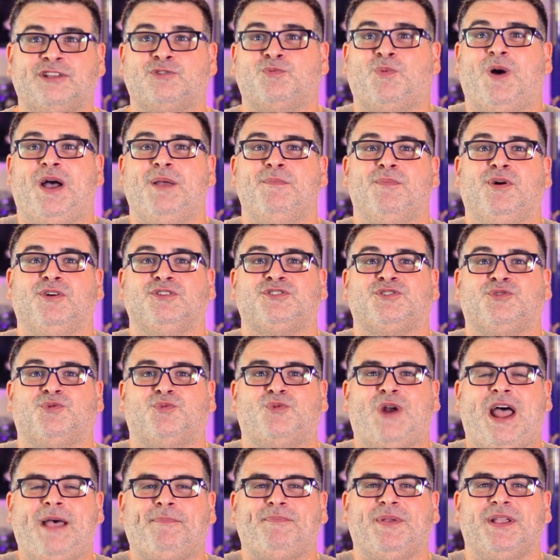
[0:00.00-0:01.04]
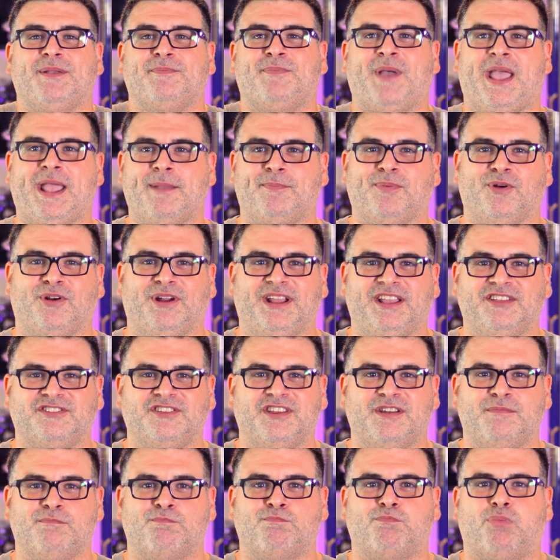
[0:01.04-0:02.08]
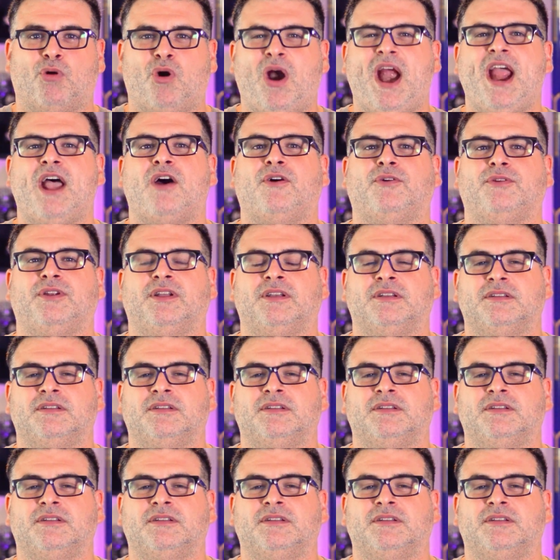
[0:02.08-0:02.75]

That's why most wrapping paper isn't brown.